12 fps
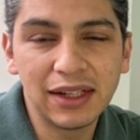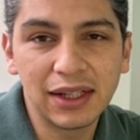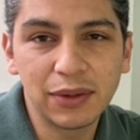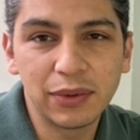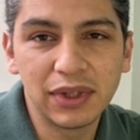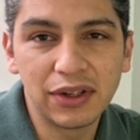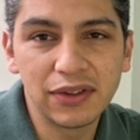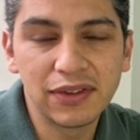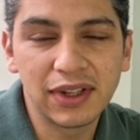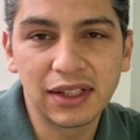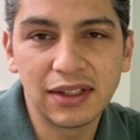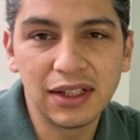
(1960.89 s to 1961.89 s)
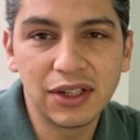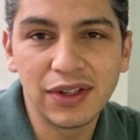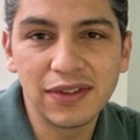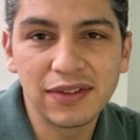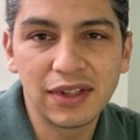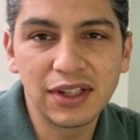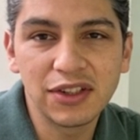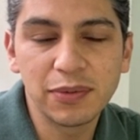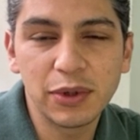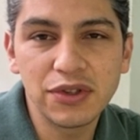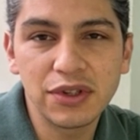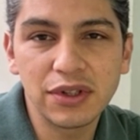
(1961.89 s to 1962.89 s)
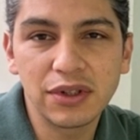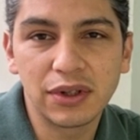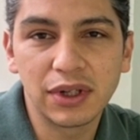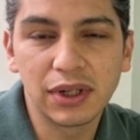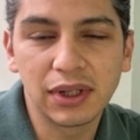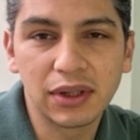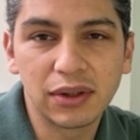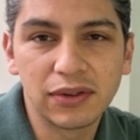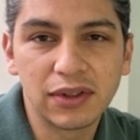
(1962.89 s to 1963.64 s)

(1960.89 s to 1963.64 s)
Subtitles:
Like when there's like decreased sun exposure, or like.